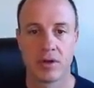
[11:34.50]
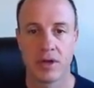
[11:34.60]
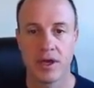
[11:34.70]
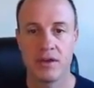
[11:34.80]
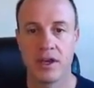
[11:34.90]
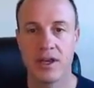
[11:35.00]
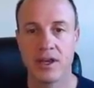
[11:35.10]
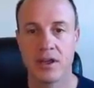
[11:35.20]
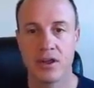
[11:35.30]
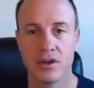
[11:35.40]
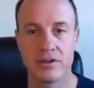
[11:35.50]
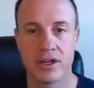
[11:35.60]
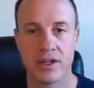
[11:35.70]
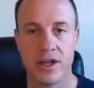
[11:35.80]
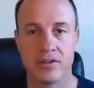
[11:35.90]
Okay, you're going to get
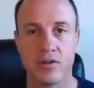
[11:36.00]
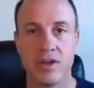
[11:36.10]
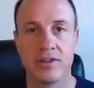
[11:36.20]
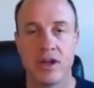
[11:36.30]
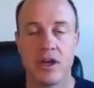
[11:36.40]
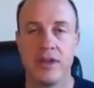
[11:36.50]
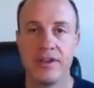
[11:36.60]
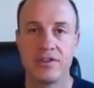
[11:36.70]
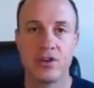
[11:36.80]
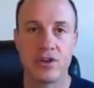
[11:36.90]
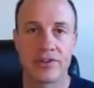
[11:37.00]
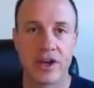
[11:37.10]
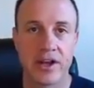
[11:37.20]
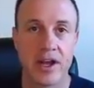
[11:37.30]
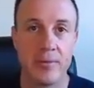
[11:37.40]
alerts on that. So these alerts are
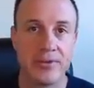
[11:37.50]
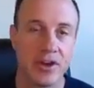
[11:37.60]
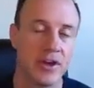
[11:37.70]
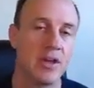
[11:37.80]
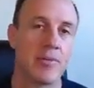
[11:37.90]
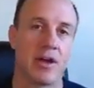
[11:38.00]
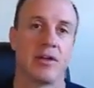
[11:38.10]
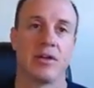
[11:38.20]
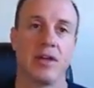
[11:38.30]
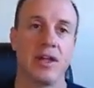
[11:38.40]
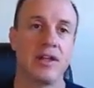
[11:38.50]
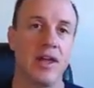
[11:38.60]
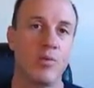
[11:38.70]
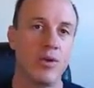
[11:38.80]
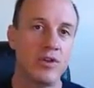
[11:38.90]
going to come to your email.
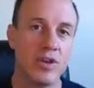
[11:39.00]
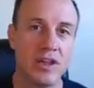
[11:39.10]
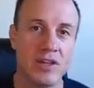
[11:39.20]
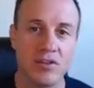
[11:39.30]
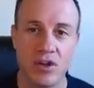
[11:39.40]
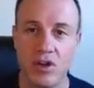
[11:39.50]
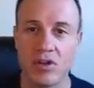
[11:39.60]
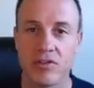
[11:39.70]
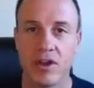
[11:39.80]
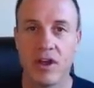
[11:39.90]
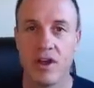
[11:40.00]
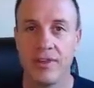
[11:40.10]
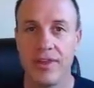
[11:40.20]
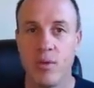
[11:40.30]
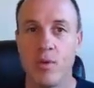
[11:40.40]
And when you get these alerts,
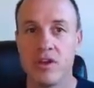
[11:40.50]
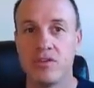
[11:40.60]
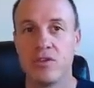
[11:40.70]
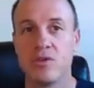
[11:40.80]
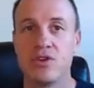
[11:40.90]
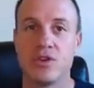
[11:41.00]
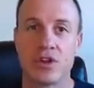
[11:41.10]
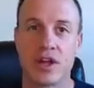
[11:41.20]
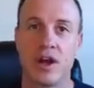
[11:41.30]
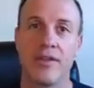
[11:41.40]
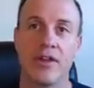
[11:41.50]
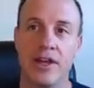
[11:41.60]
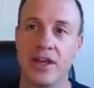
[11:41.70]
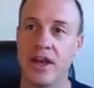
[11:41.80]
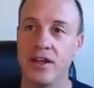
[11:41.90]
then what you do is you click on the
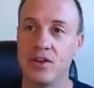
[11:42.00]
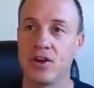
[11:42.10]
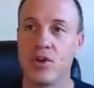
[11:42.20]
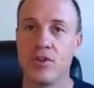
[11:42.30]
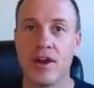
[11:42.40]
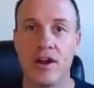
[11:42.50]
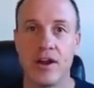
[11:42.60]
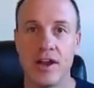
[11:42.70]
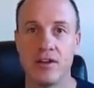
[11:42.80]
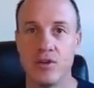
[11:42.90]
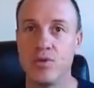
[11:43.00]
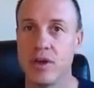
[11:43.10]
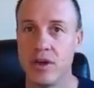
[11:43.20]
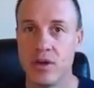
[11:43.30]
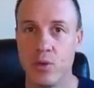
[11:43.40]
link and you go there and you
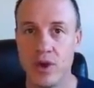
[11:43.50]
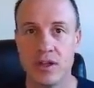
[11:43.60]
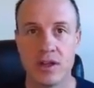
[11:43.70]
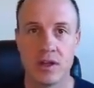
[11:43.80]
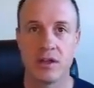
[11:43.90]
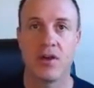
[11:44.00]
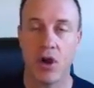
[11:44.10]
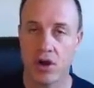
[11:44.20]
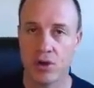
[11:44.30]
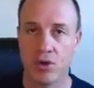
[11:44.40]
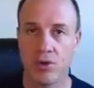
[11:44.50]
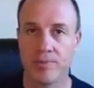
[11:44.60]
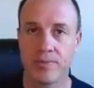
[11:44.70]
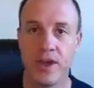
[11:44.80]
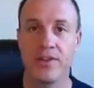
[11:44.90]
read the
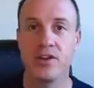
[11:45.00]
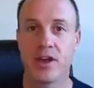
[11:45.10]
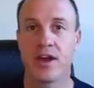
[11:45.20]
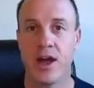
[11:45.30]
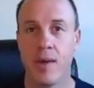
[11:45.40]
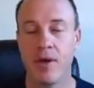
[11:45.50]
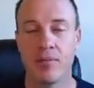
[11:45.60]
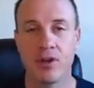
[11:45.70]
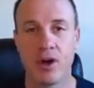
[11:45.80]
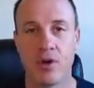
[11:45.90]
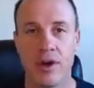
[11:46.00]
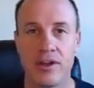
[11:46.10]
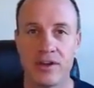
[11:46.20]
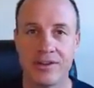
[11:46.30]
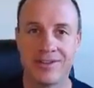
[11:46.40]
article, and then you can comment below
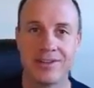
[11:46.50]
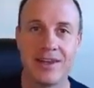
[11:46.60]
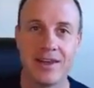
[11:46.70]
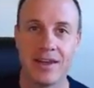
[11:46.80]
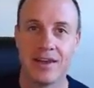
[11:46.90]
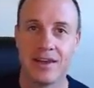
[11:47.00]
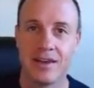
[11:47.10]
and you can see